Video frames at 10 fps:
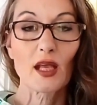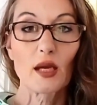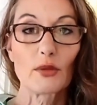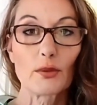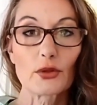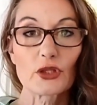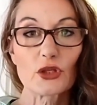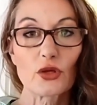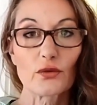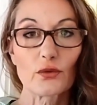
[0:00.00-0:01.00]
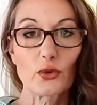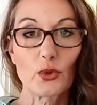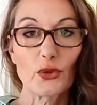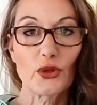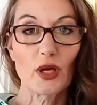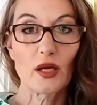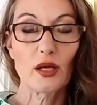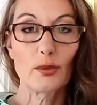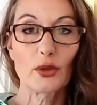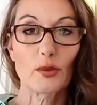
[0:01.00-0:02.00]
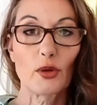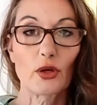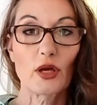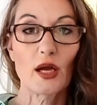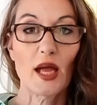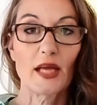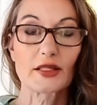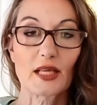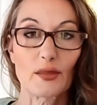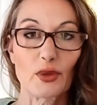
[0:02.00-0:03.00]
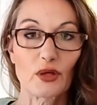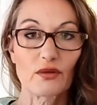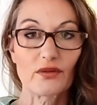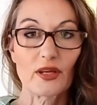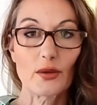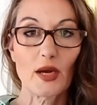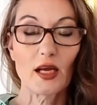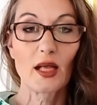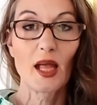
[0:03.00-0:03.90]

I'm a multi-genre author, a book blogger and a book reviewer.